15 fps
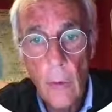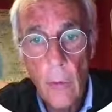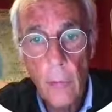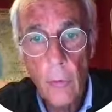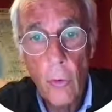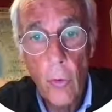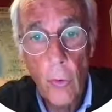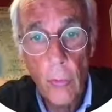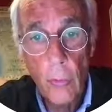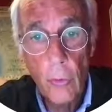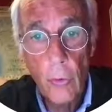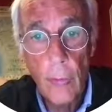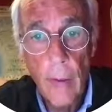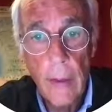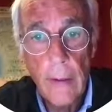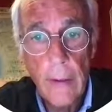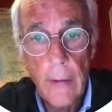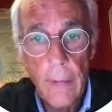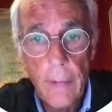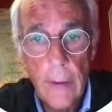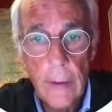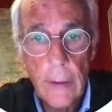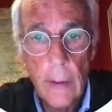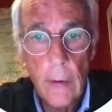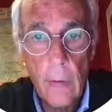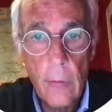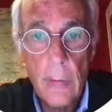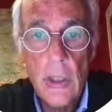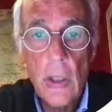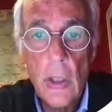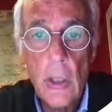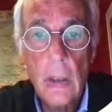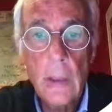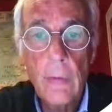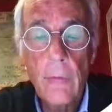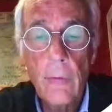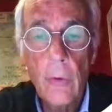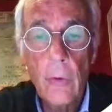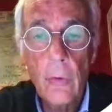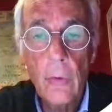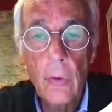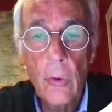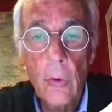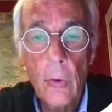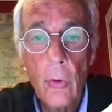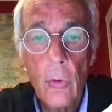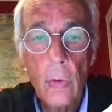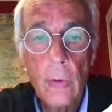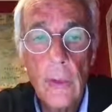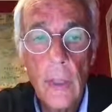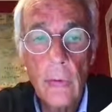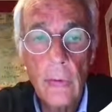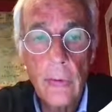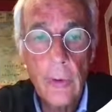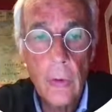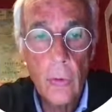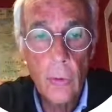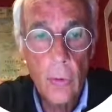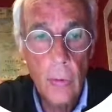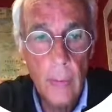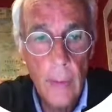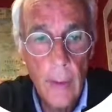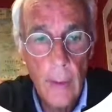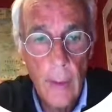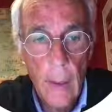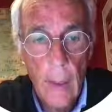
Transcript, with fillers: of chromosomal defects and especially for the uh, Down syndrome,